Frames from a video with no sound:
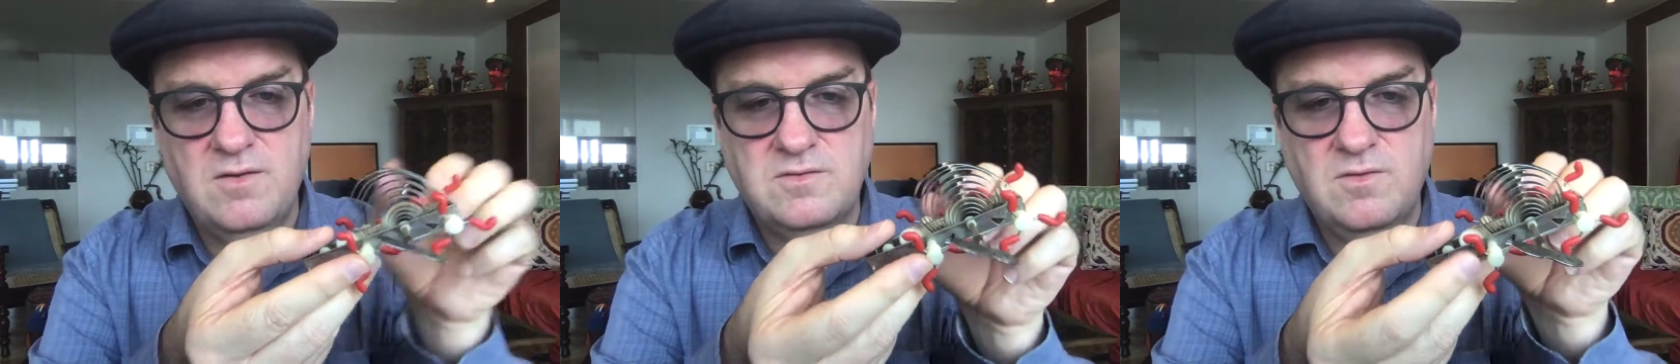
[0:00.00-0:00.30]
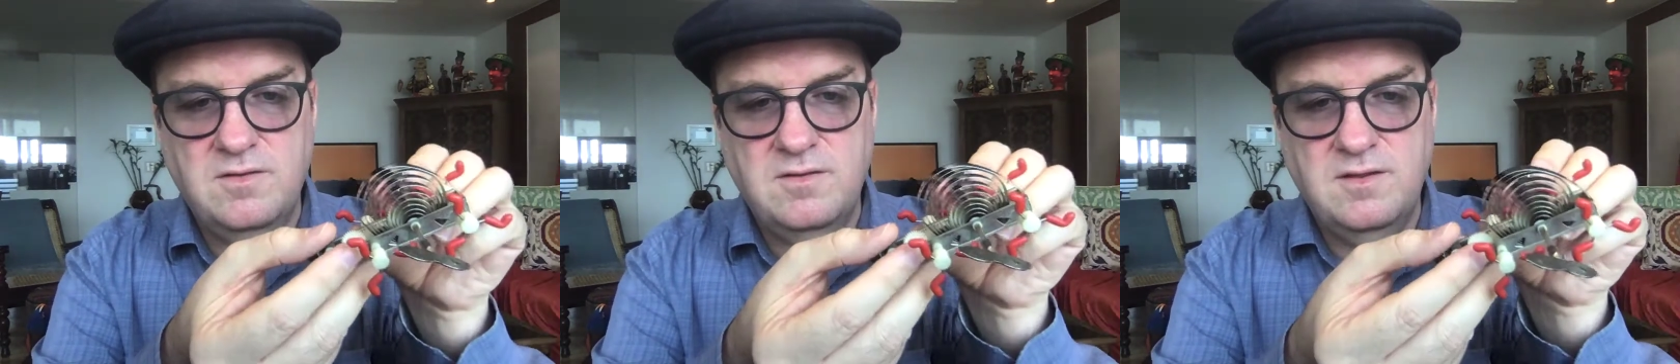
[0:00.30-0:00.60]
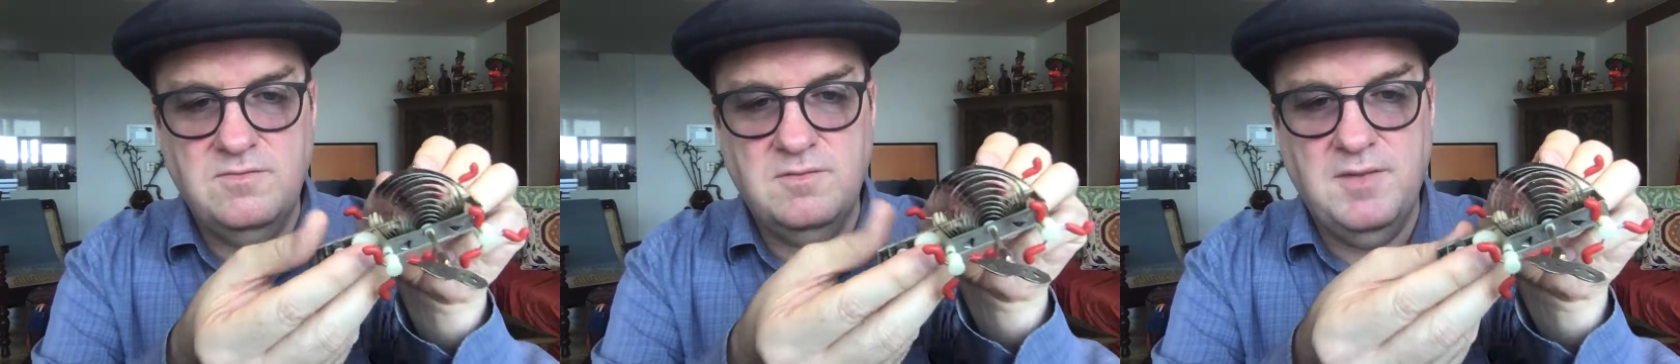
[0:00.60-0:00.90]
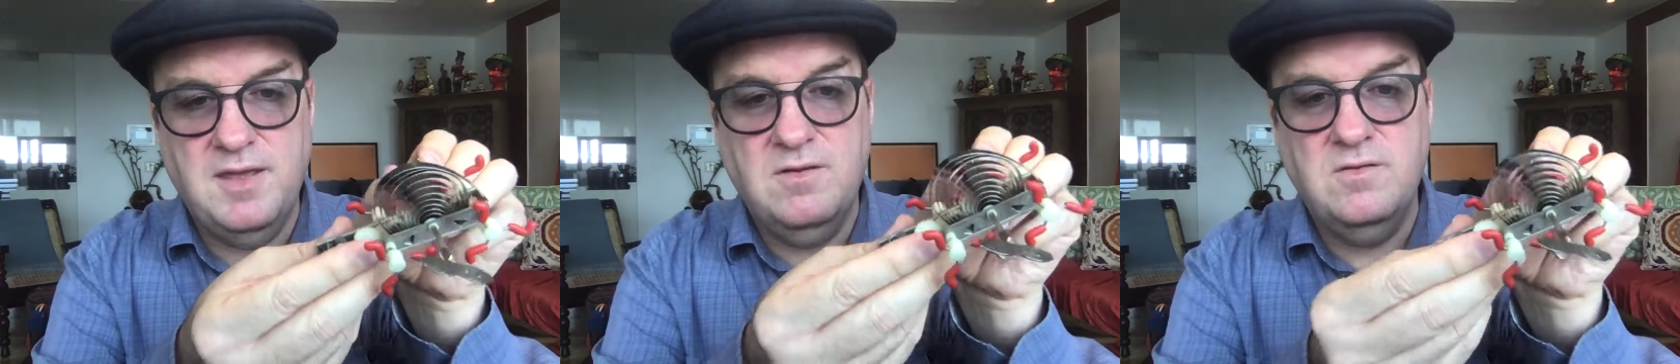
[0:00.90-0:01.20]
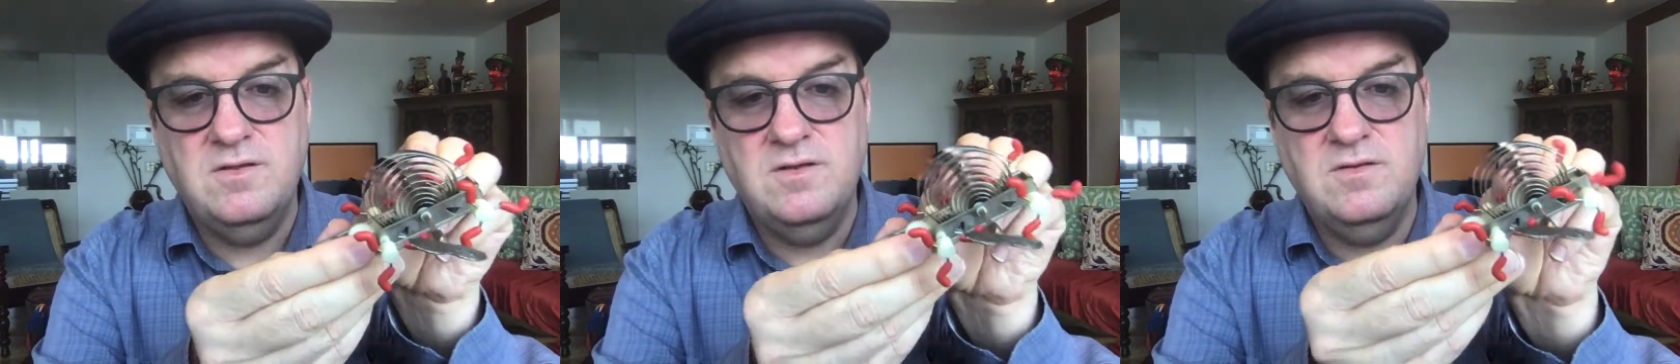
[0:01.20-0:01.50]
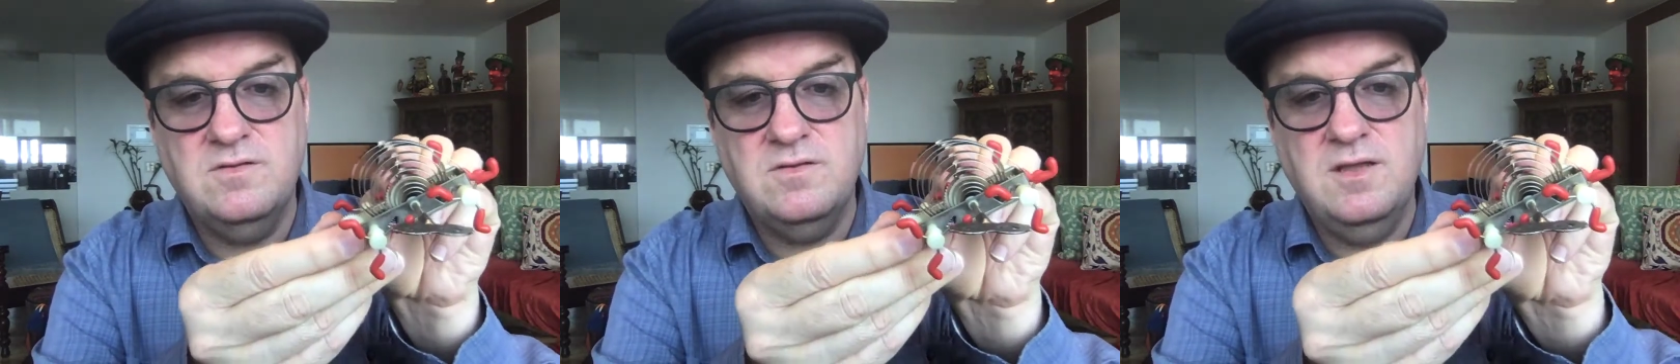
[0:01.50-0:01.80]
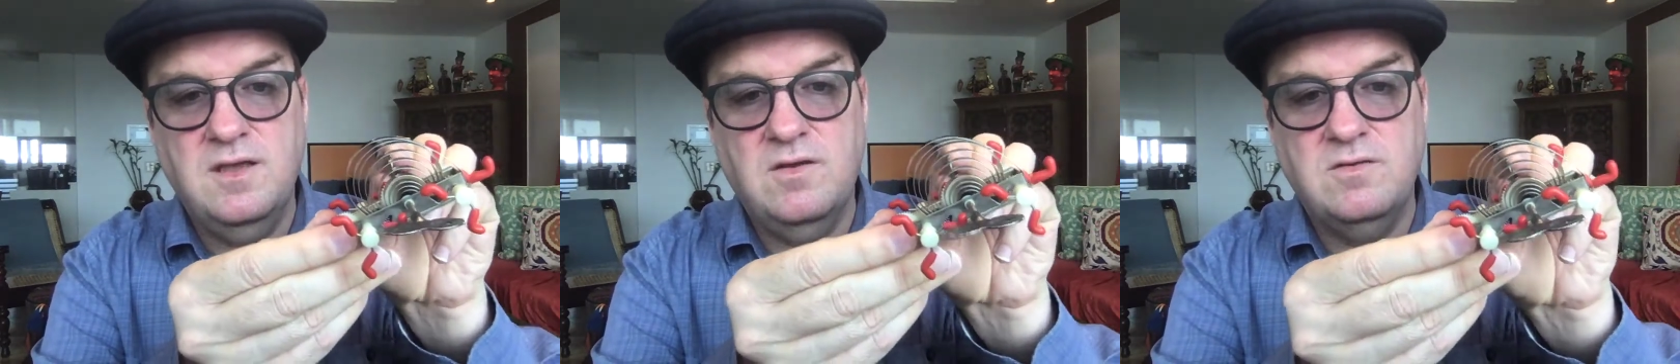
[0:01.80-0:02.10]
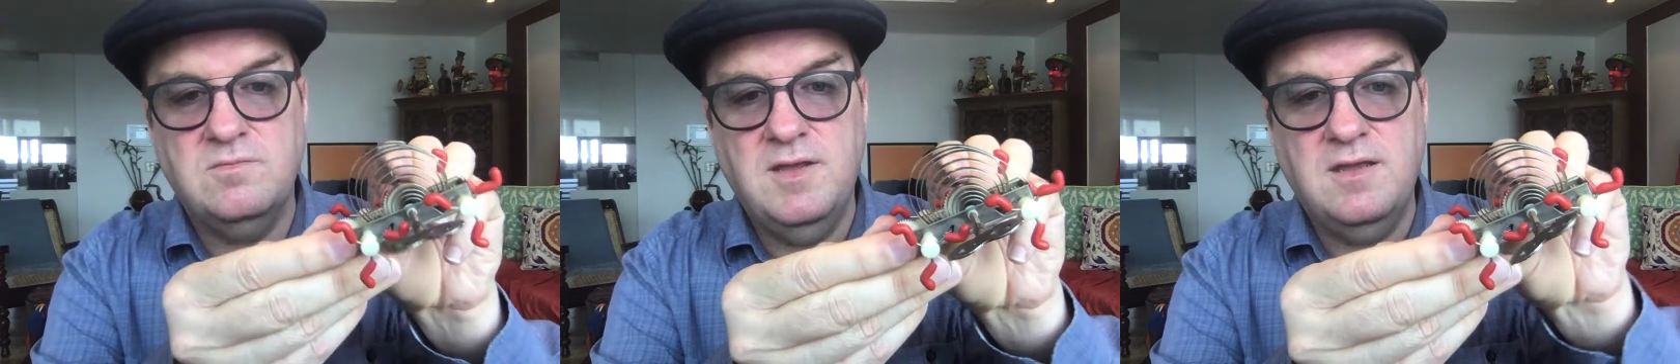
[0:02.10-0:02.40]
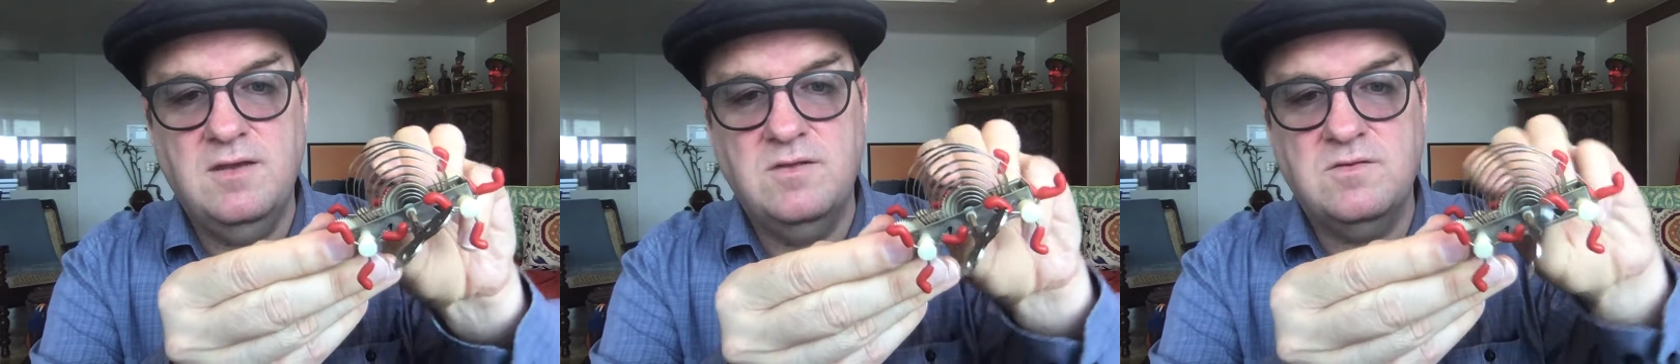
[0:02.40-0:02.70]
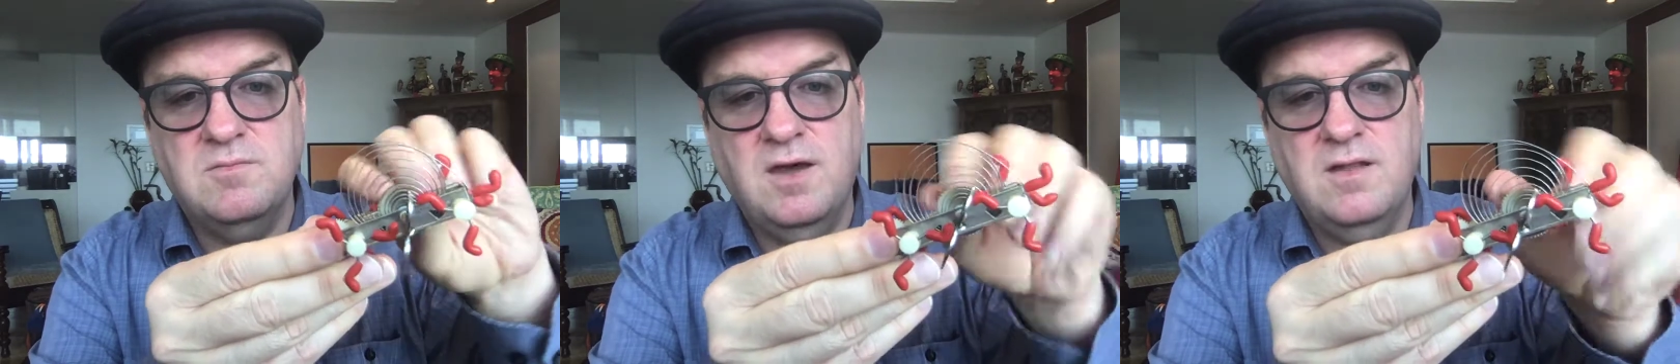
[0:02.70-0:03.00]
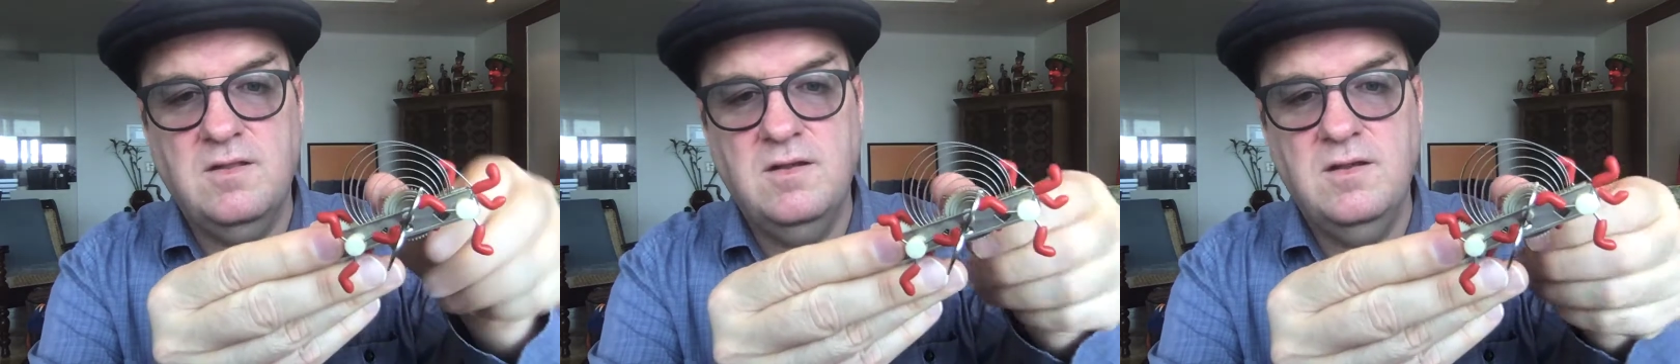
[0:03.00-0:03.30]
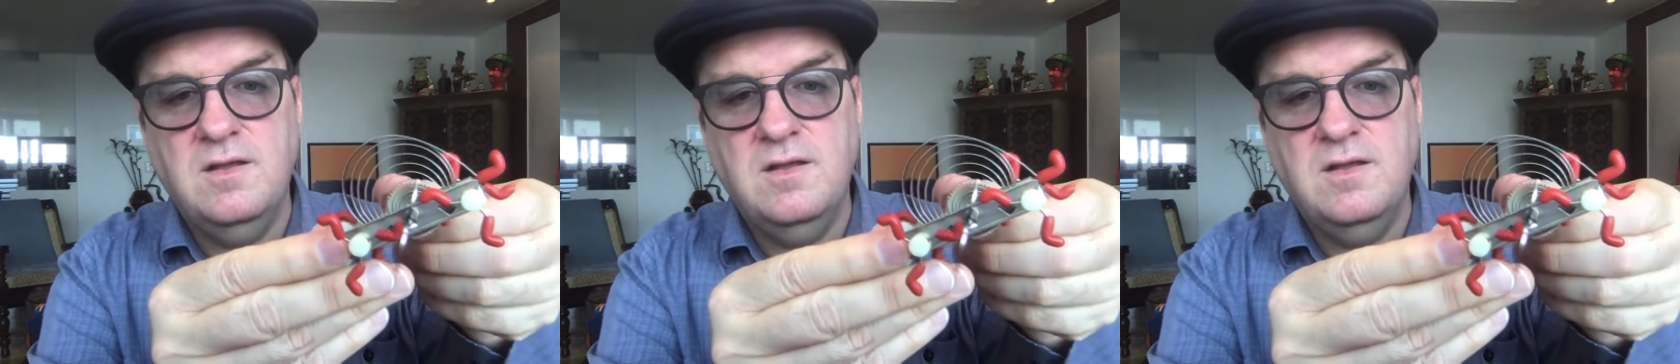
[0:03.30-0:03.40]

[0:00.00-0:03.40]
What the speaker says: It's going to give some energy. Do you see how it's making it smaller?